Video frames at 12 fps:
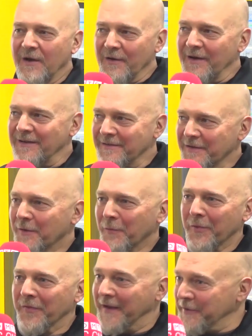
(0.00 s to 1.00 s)
All right.
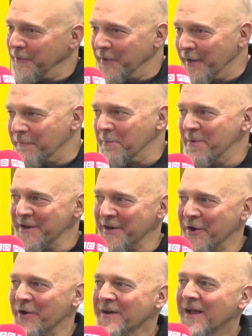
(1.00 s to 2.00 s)
Thank you again for being
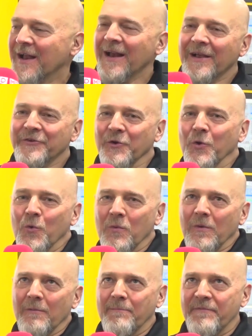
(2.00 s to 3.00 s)
here. So,
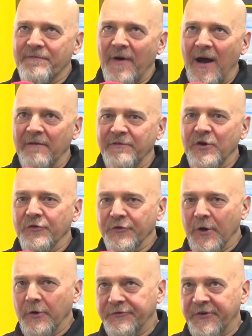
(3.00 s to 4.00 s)
five years
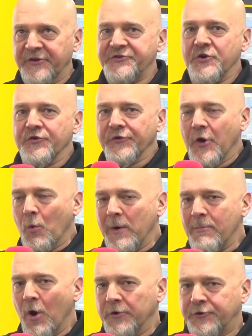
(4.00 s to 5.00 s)
ago, six years ago,
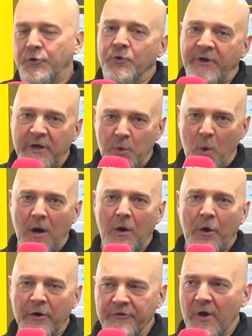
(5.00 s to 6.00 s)
we bought two Kiwa
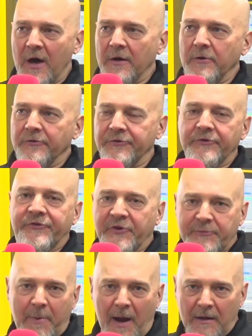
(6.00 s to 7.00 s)
horizontals, a
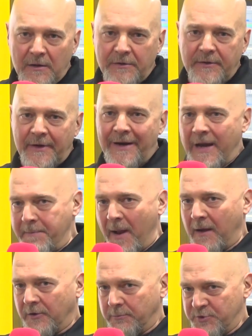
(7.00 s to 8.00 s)
six pallet and an eight
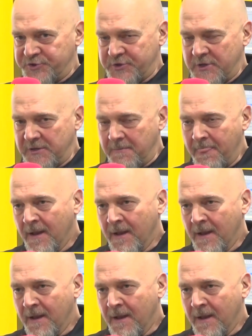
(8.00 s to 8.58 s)
pallet machine.